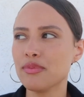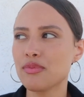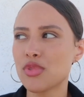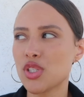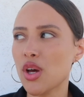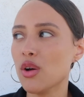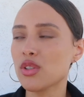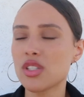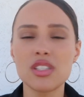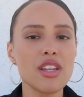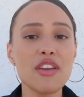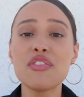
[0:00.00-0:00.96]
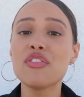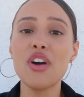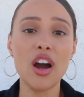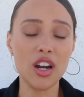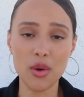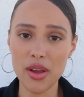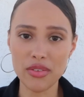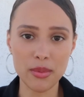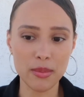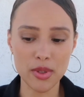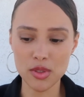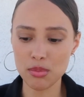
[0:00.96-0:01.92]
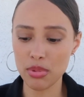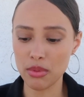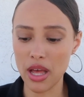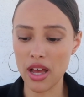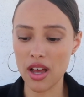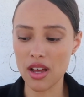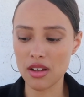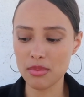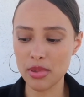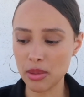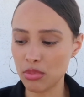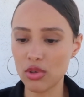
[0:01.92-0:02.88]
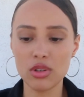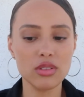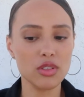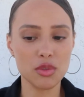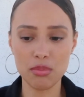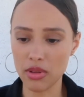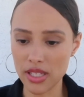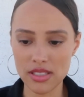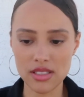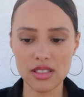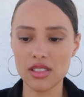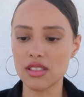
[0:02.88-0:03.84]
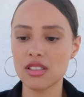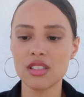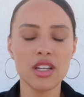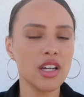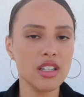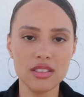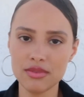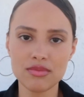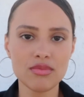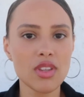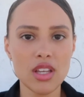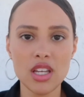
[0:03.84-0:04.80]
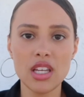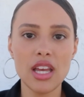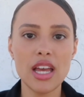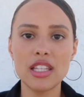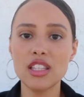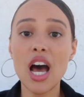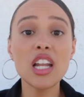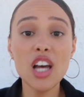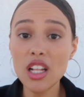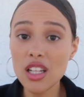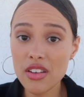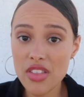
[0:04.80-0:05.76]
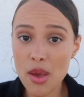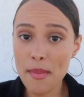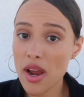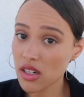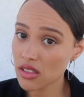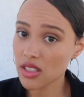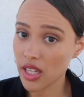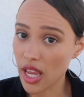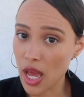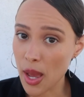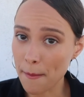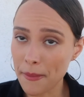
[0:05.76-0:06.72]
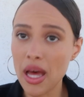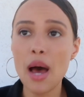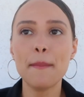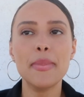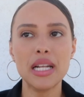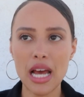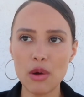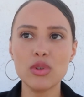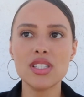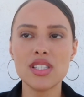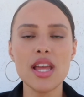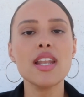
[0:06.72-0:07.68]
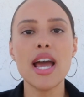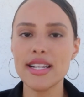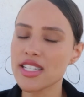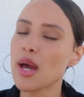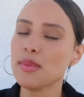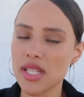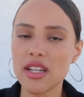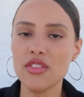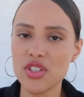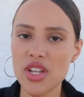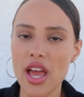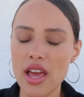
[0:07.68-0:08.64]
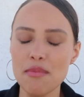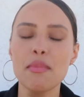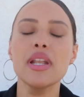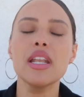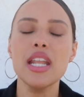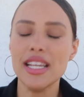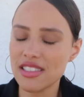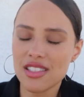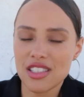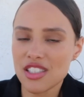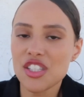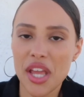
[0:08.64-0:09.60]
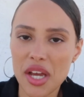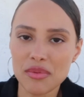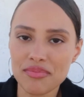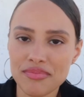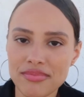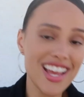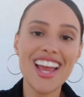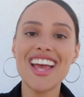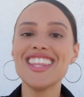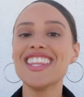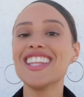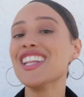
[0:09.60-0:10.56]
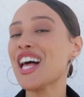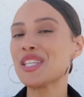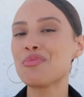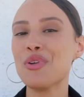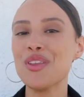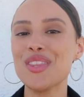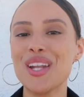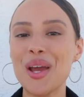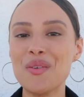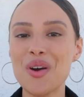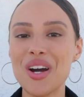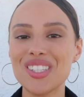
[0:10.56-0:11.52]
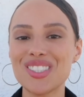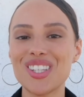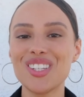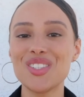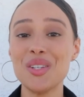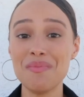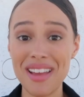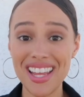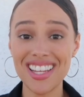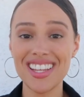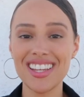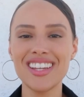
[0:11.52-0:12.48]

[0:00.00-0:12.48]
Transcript: So stay far away from those people, those places. Not all of them are a scam, but I would say 9 times out of 10, it's a scam. And then the last point that I want to make,